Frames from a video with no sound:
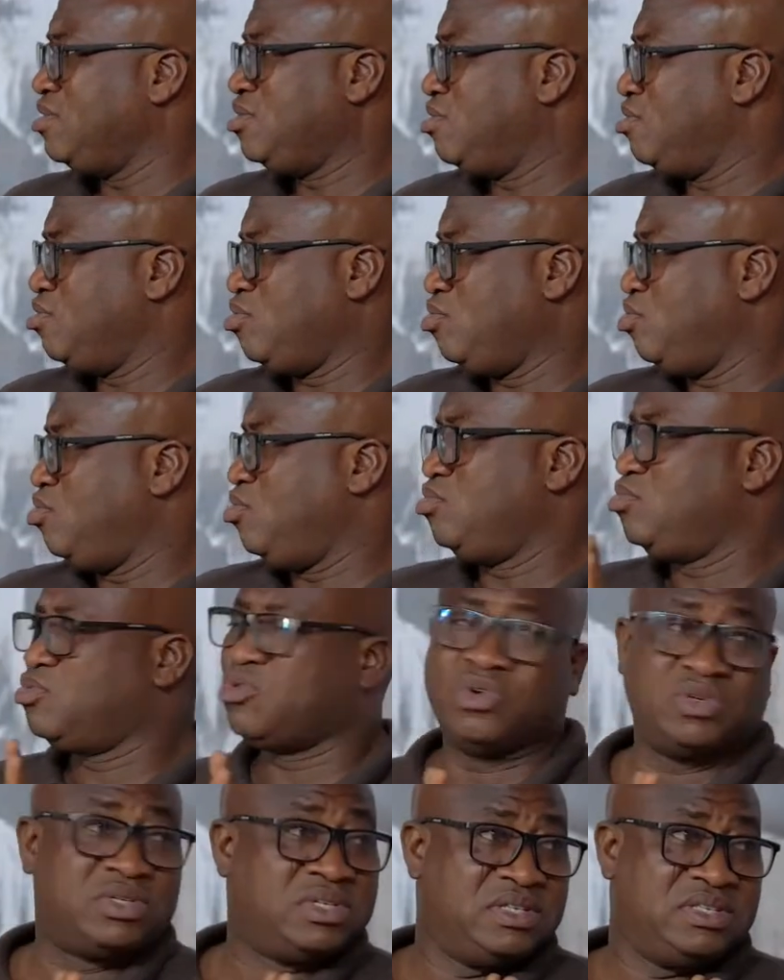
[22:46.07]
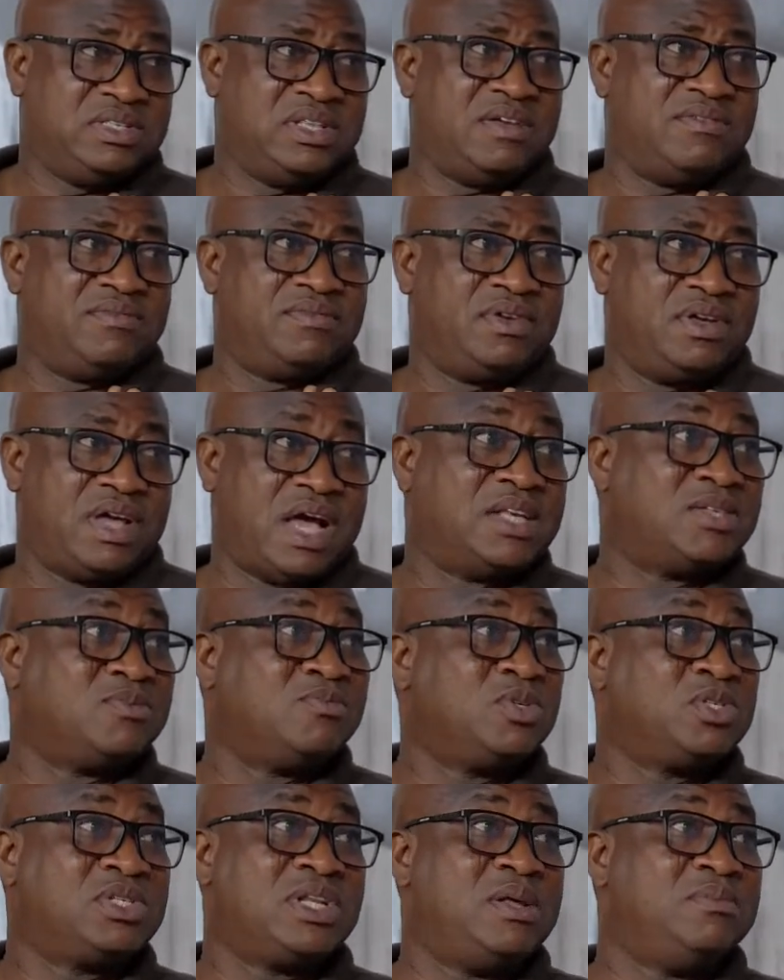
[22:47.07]
who causes death. As
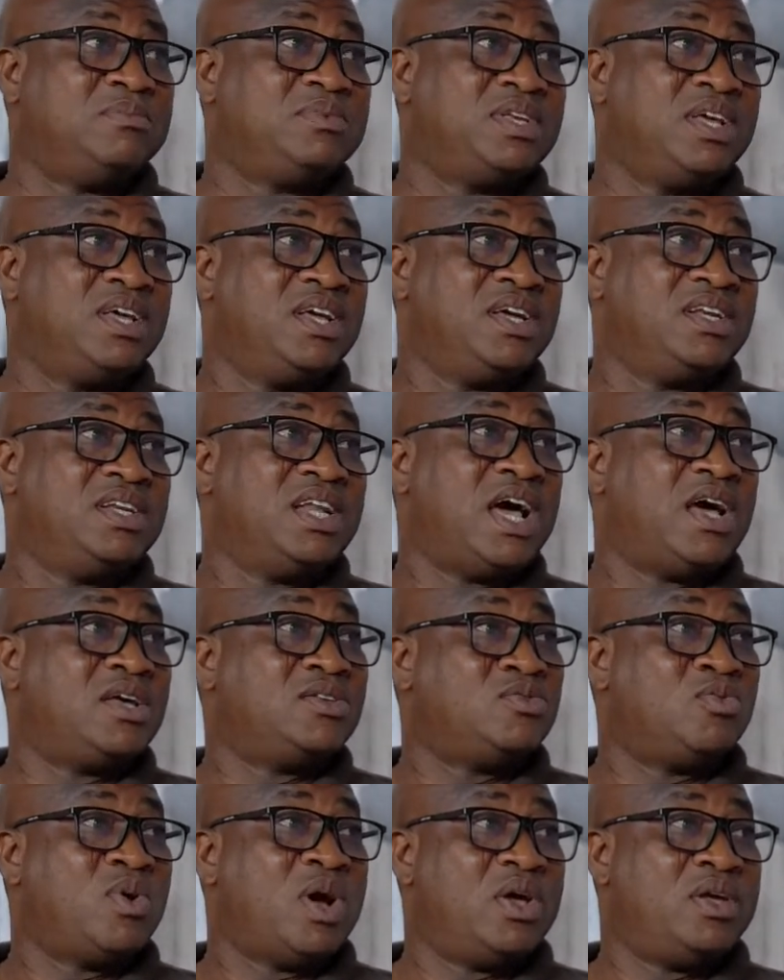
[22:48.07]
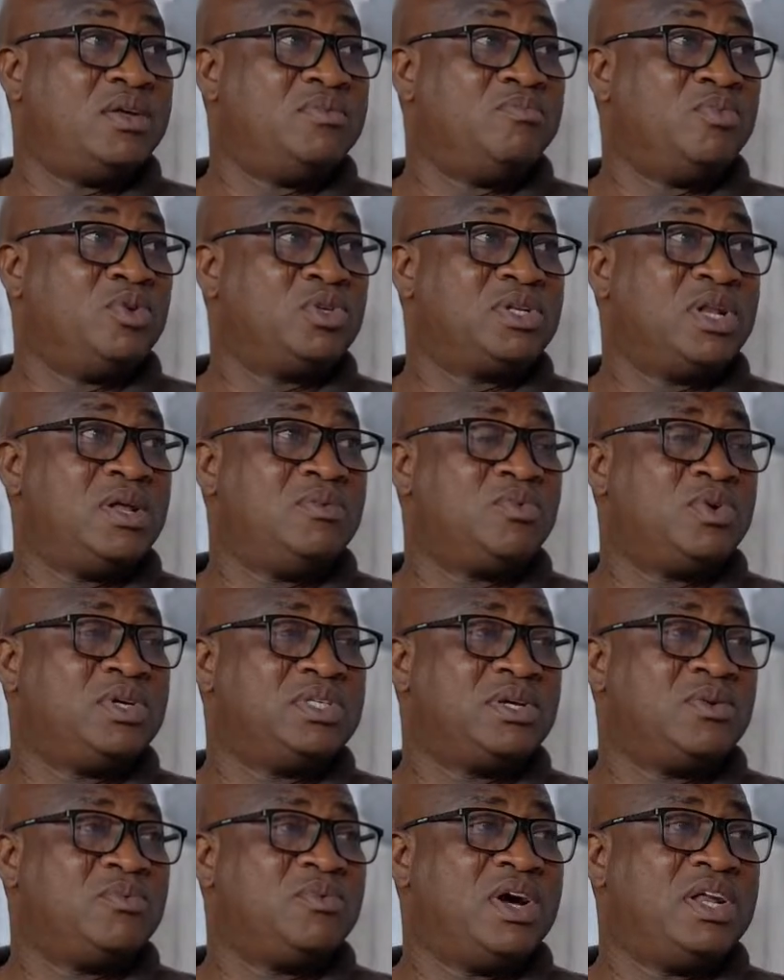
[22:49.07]
Muslims, that's why in Muslim, when
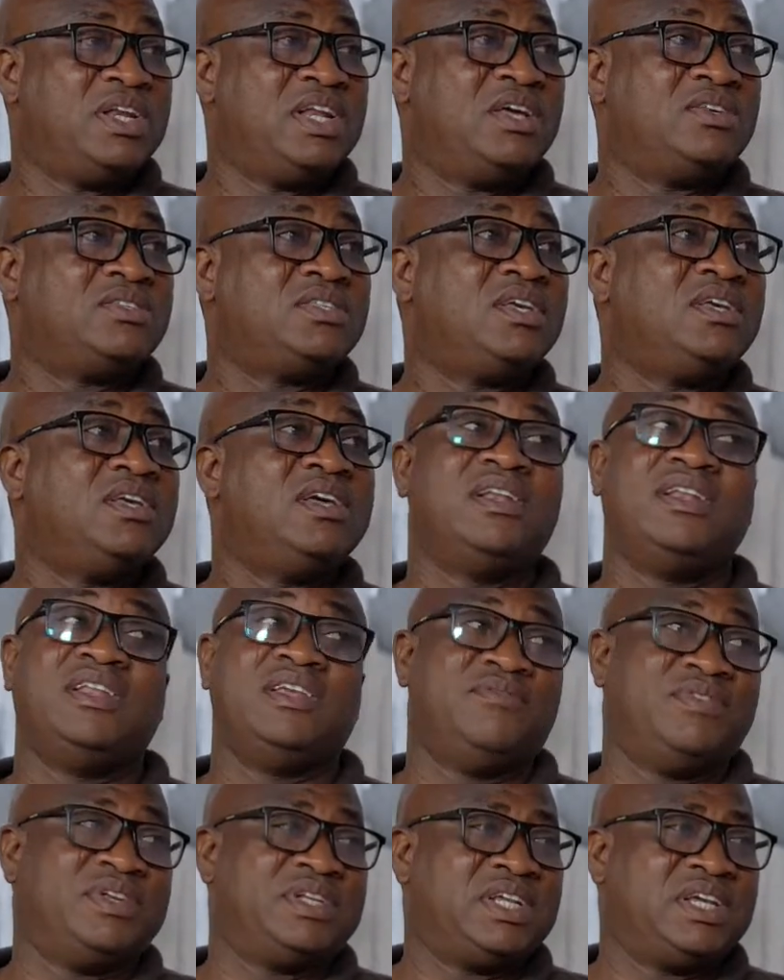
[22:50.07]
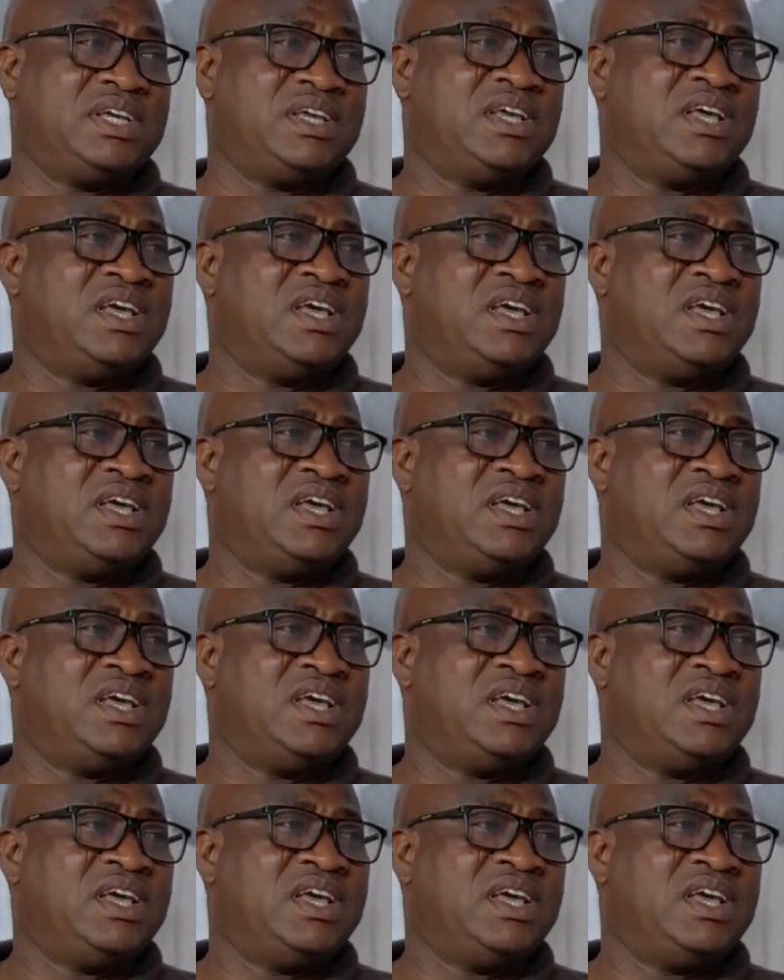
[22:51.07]
someone dies, say, leave it.